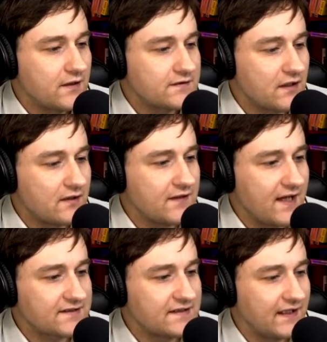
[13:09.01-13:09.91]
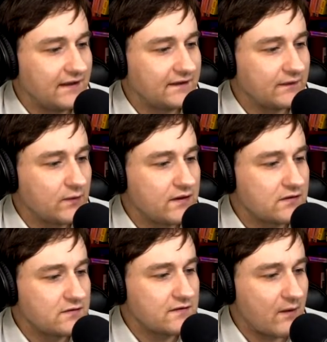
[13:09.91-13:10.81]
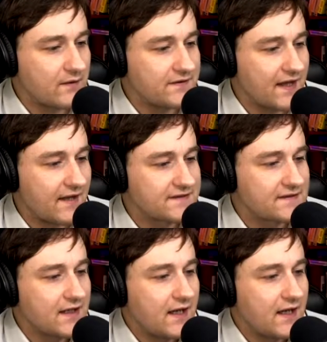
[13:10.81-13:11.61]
Sorry, that's cases. We can do that with deaths.